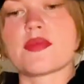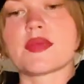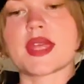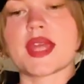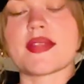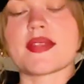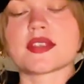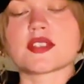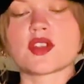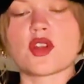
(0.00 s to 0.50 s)

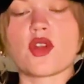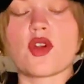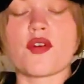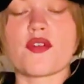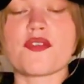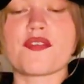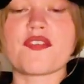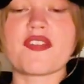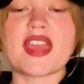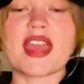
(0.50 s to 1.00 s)
Yeah, there's a lot
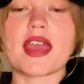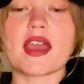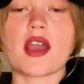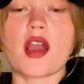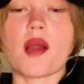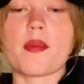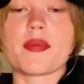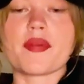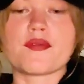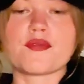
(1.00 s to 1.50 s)
of fear
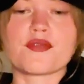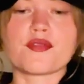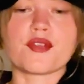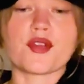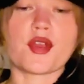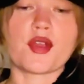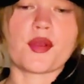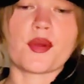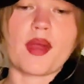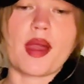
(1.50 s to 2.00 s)
coming
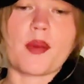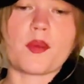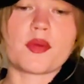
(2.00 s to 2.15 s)
through, and